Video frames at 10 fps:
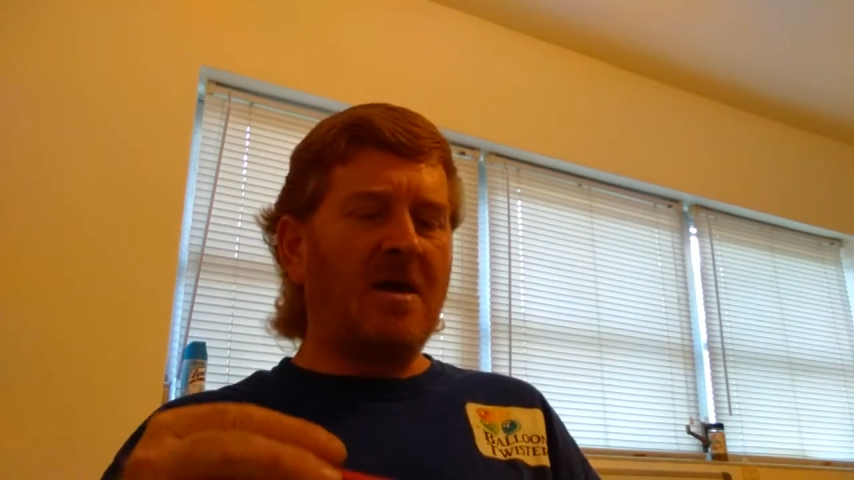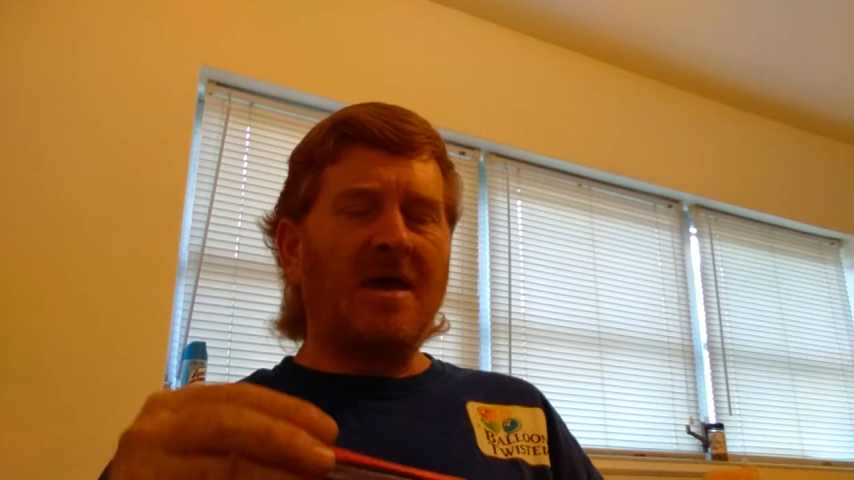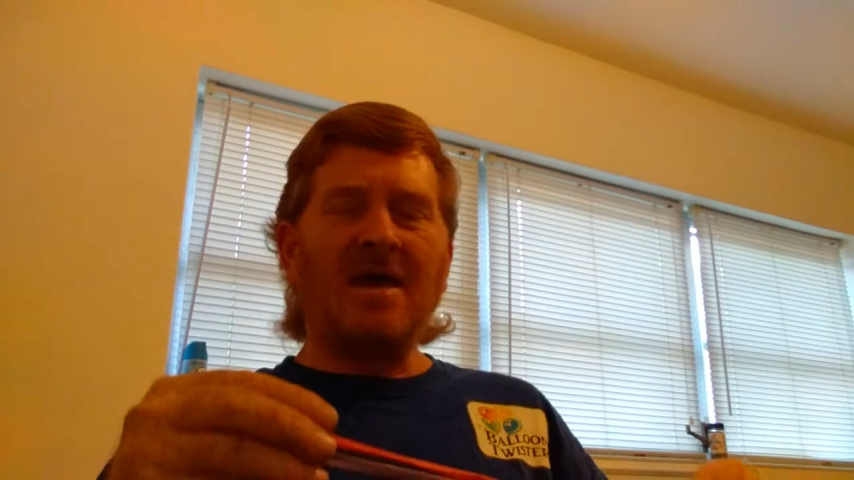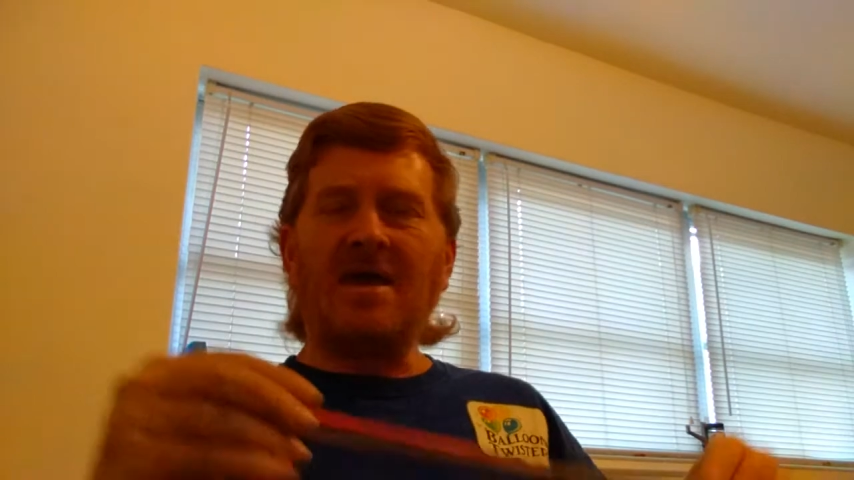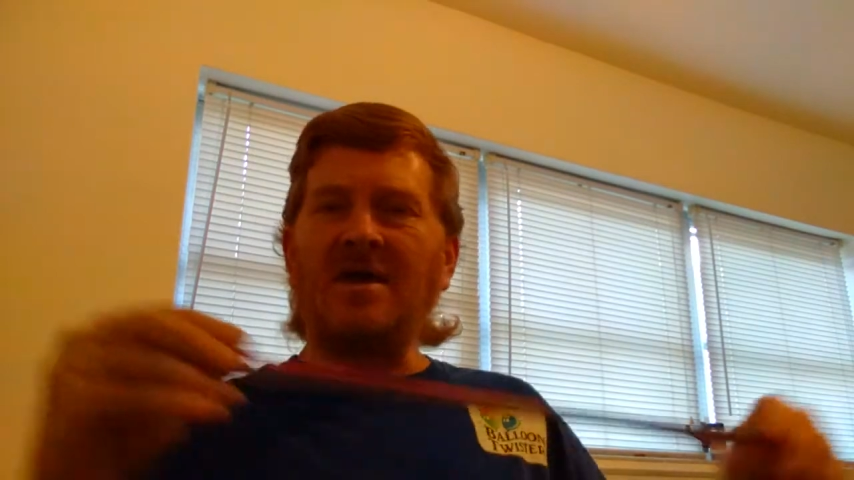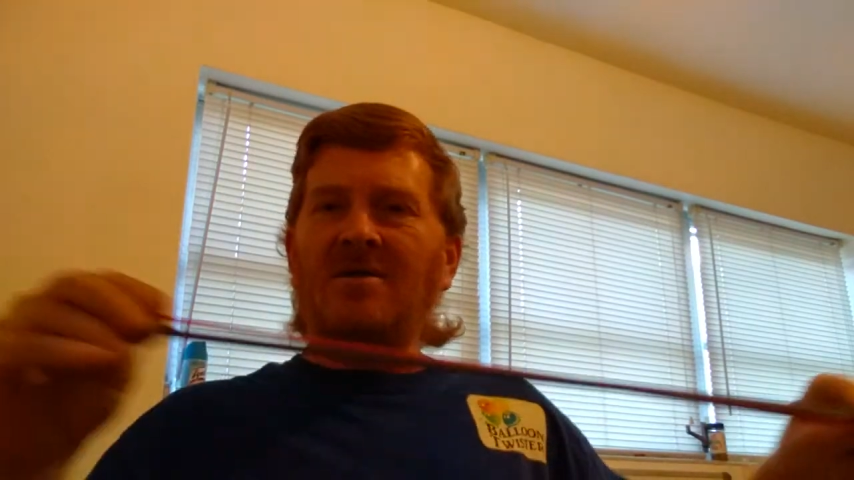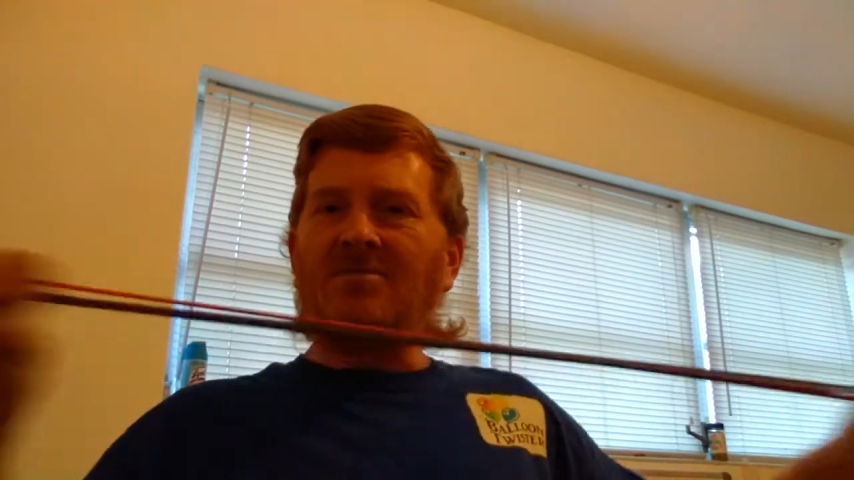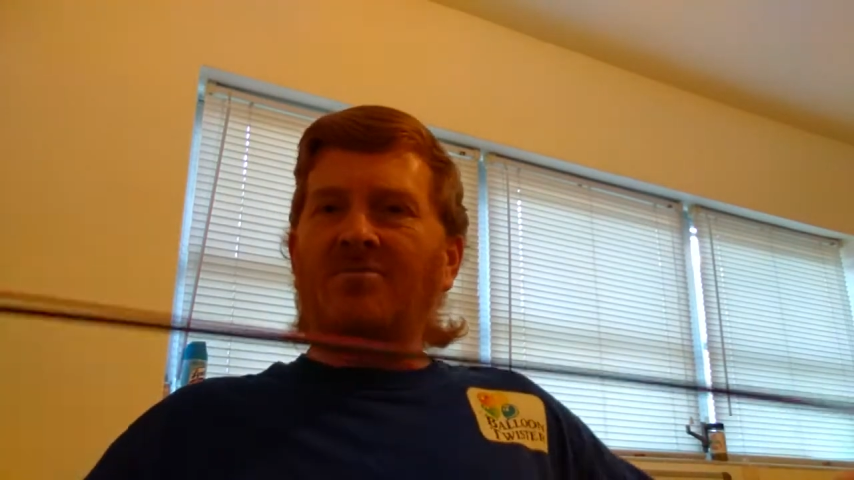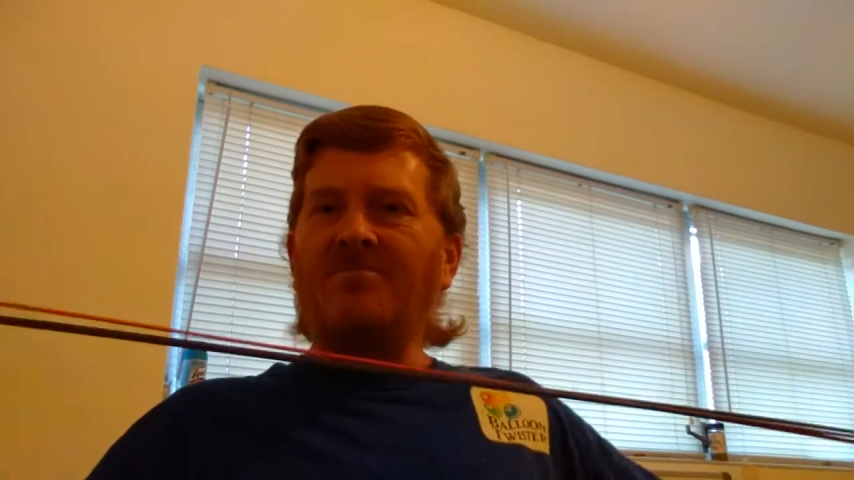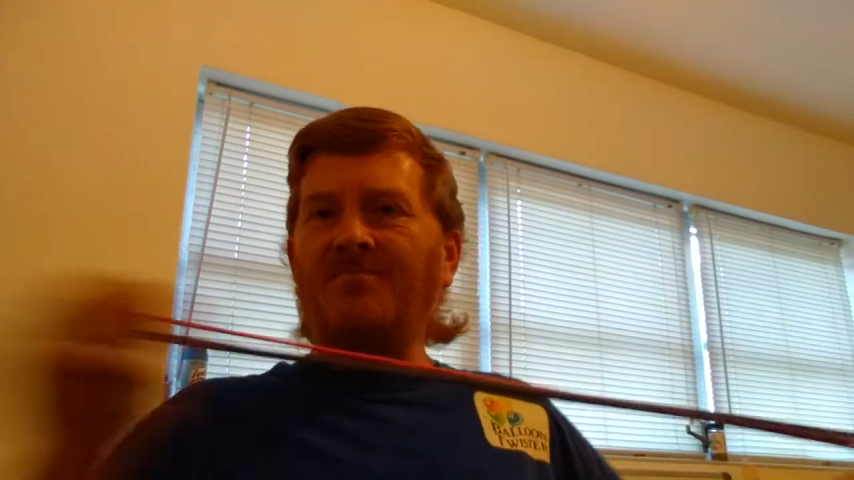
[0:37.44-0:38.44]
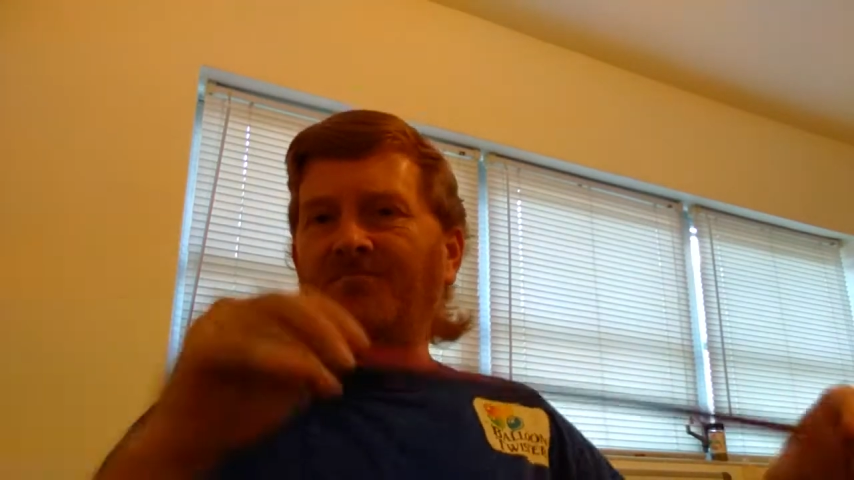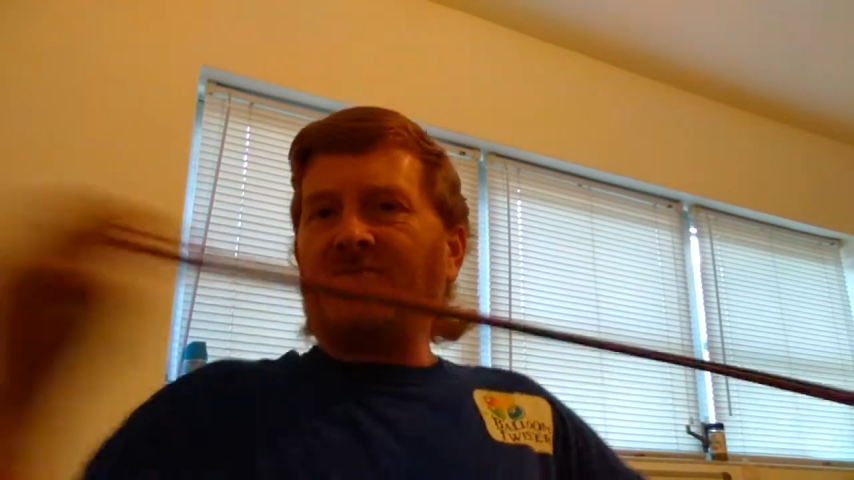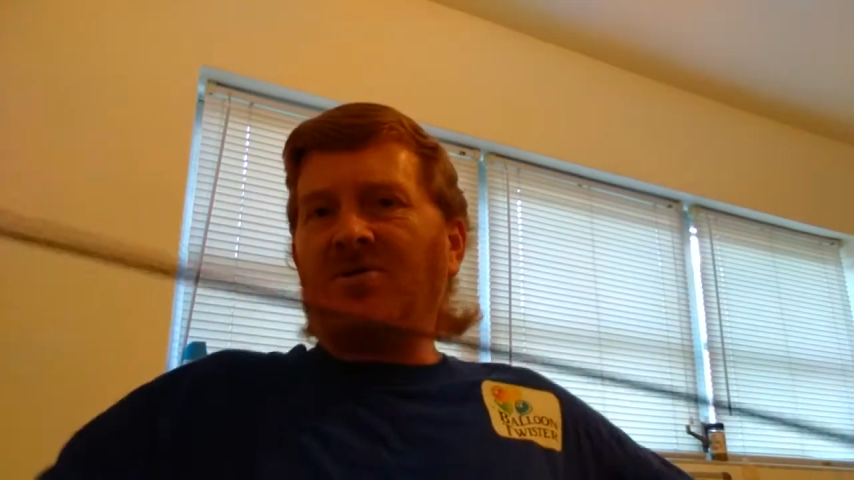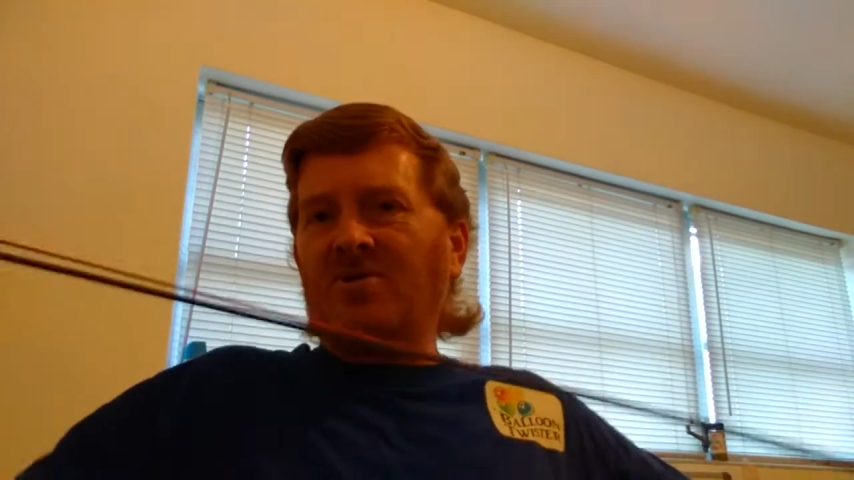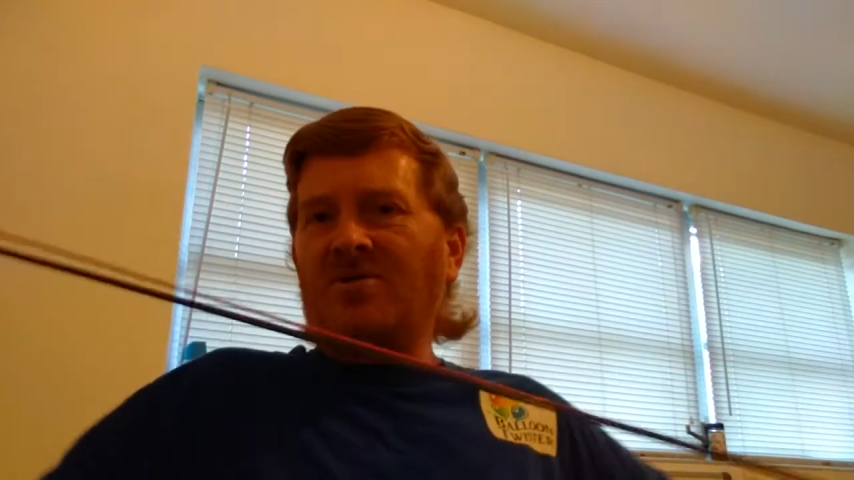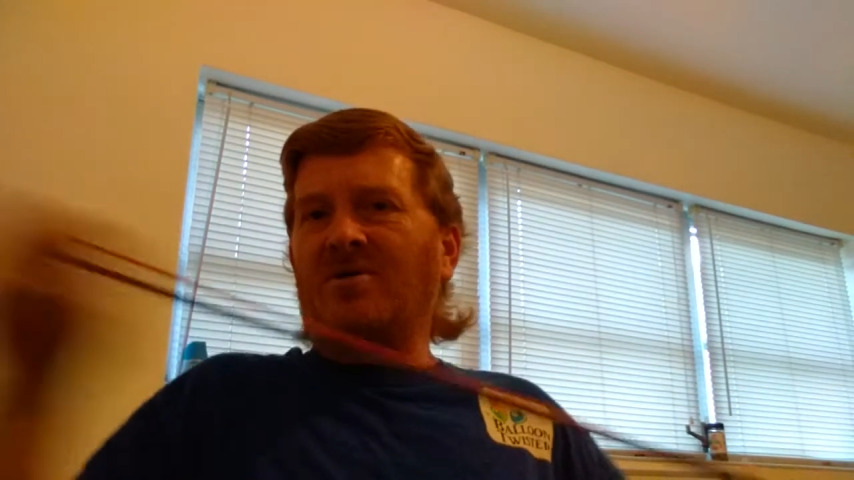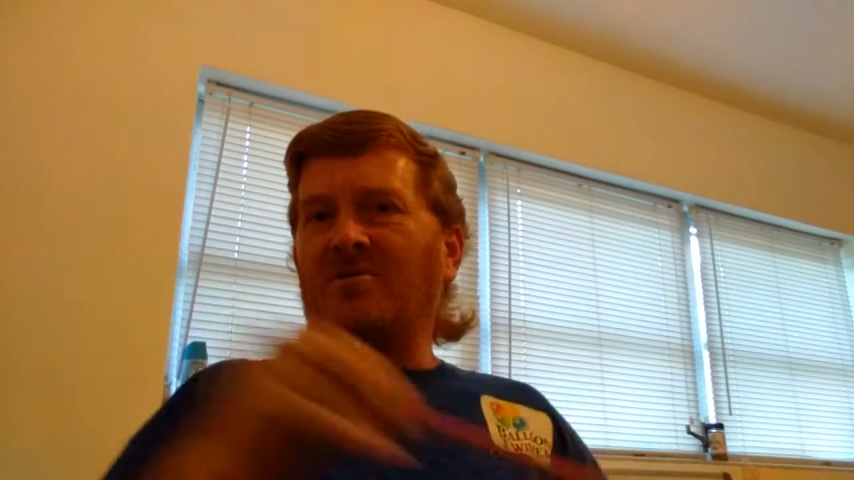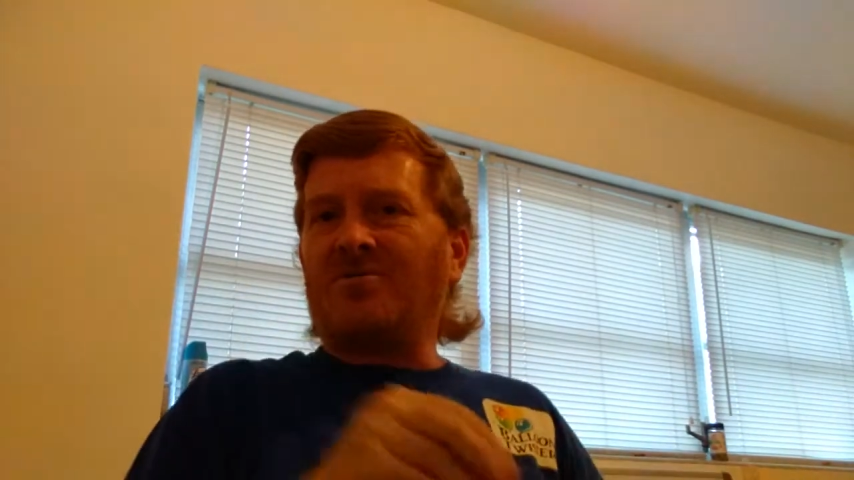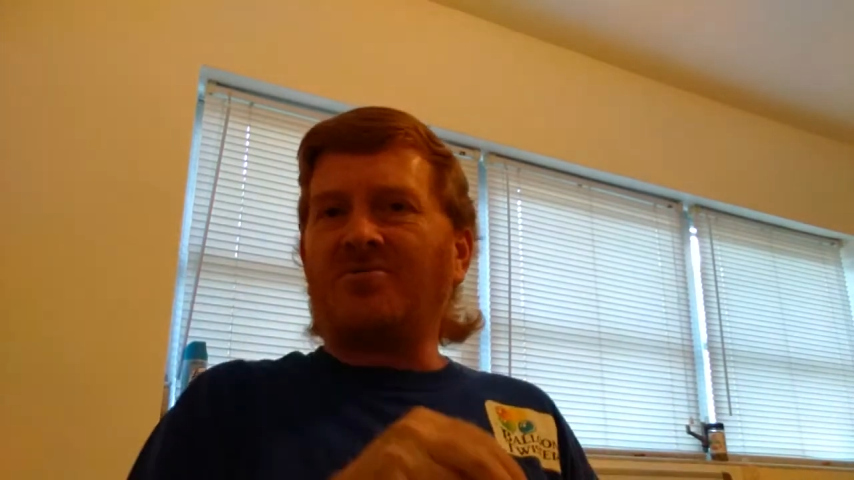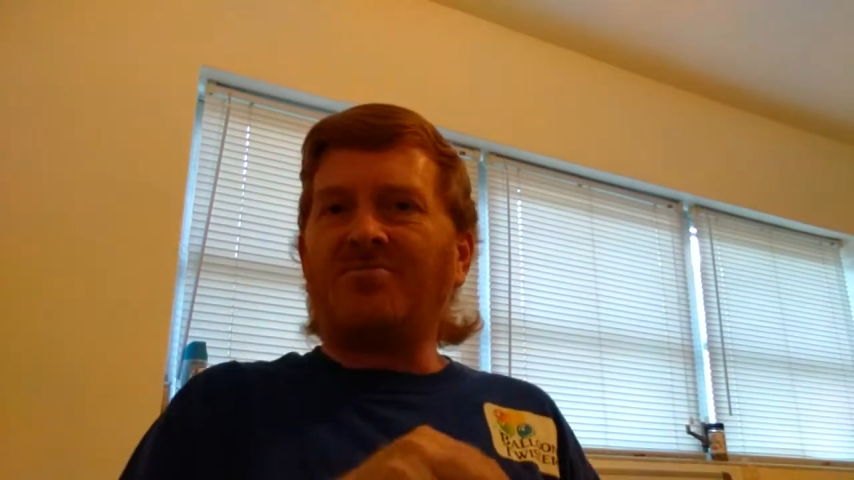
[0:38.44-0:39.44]
And you
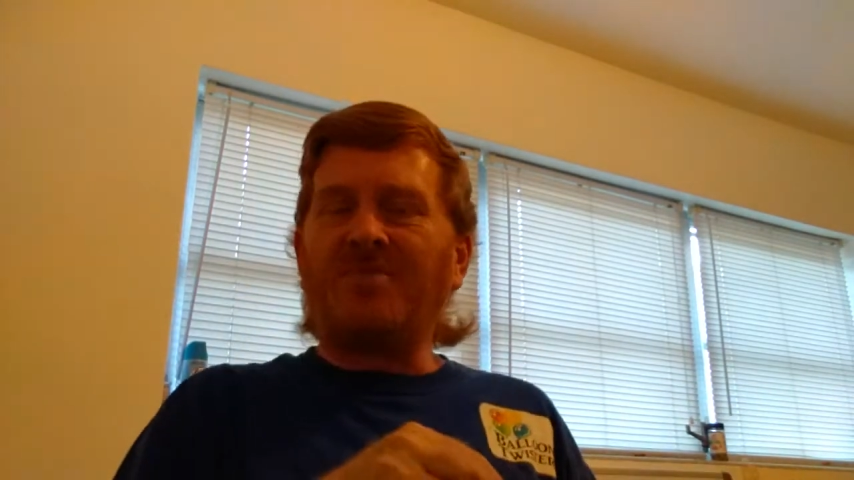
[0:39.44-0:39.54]
can